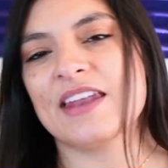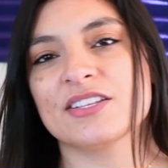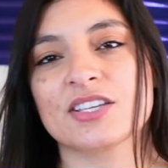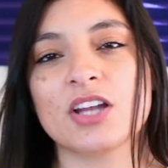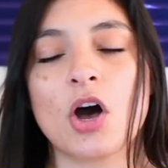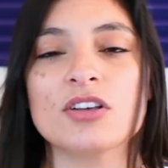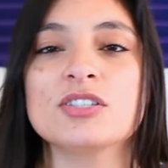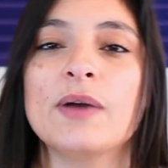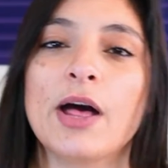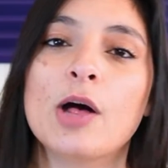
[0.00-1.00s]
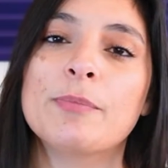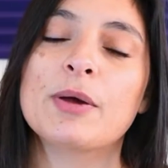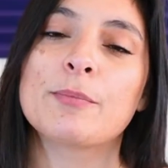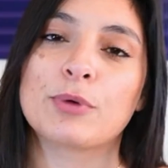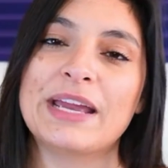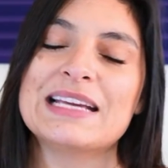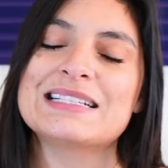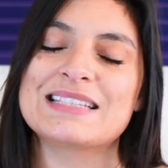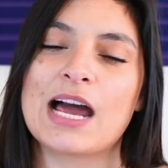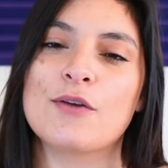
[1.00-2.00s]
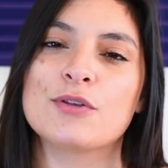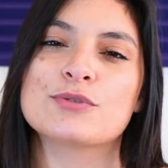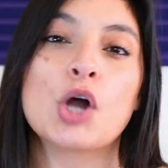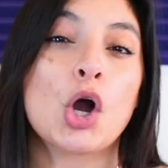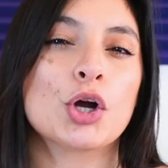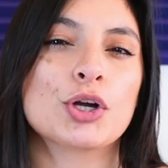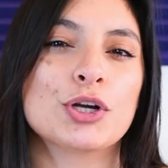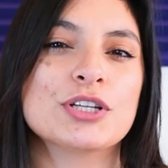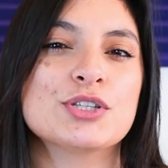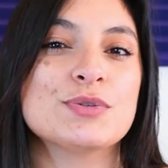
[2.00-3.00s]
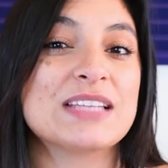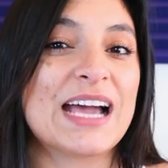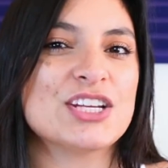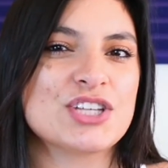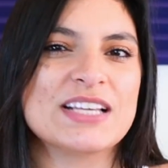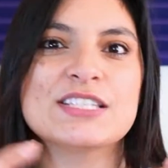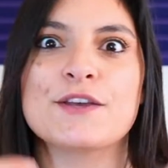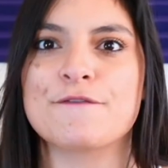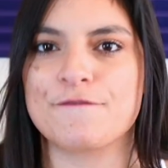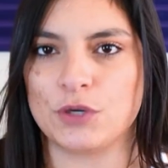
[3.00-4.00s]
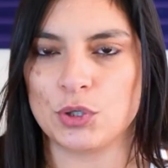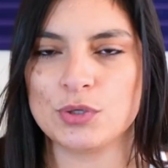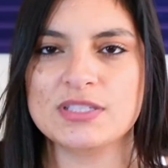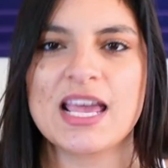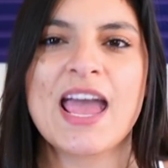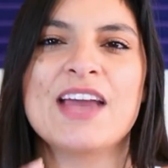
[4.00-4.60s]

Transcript: and it's gonna also help break down those harder to digest foods